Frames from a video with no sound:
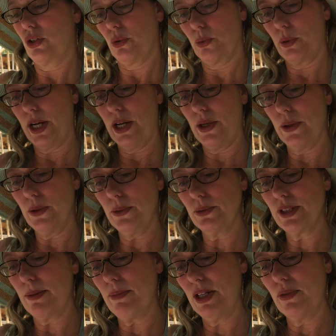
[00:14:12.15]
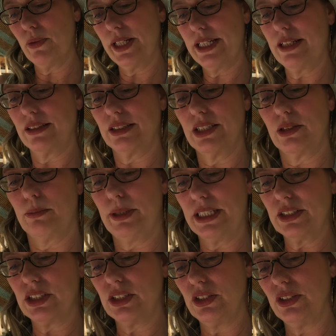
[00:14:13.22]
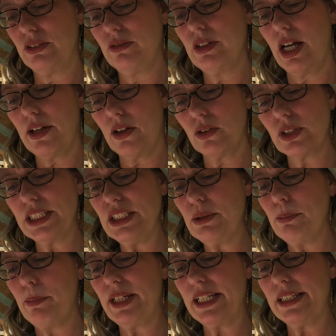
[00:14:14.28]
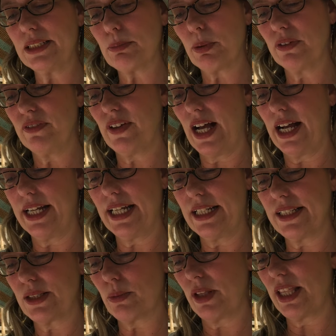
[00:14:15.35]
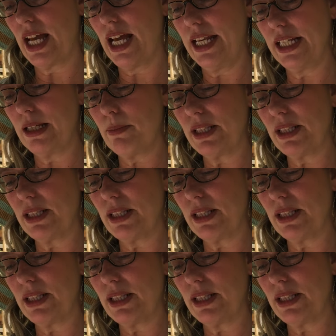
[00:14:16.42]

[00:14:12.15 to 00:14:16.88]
grow. Let me read a little bit to you. Not only do bees provide us with honey,